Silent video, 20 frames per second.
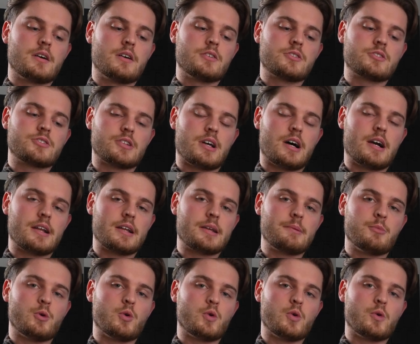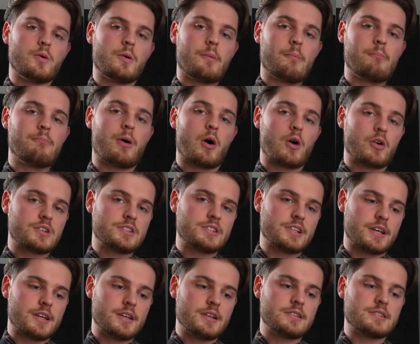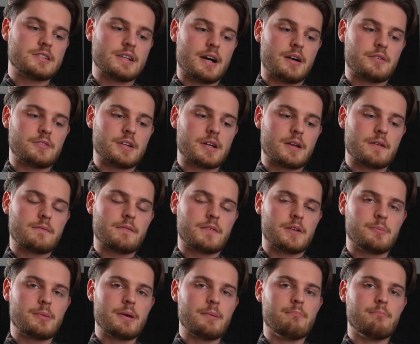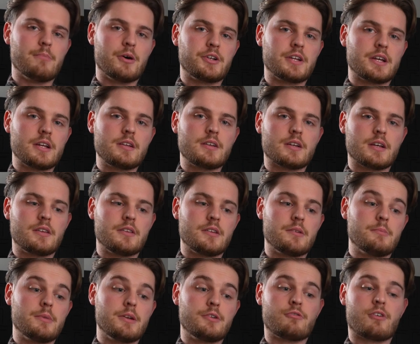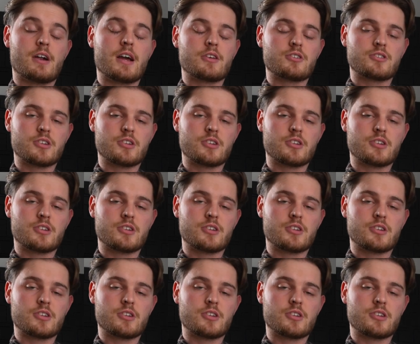slightly more boxy sounding and a bit muddy in the mid-range.